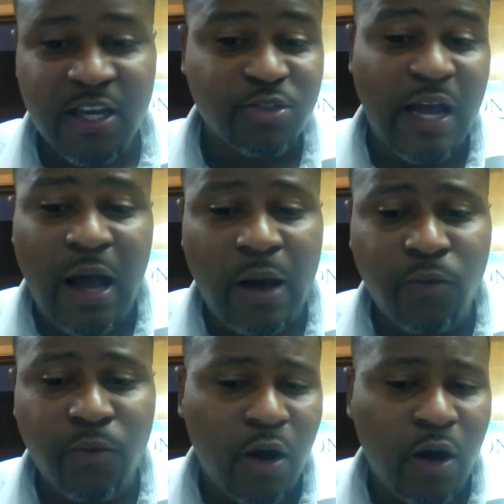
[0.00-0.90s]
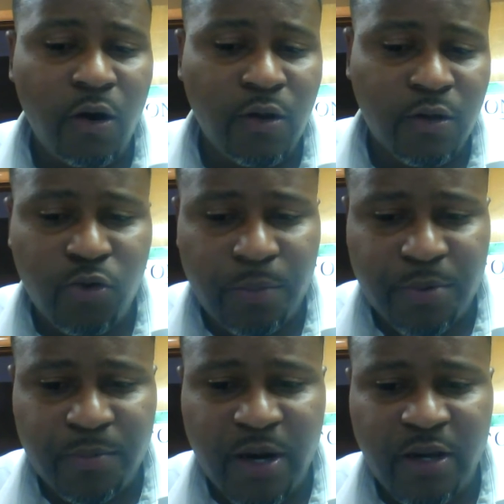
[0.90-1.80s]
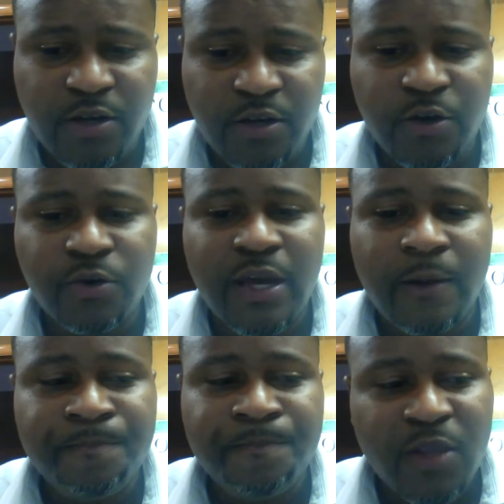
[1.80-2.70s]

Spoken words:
So I want all of corporate America to know that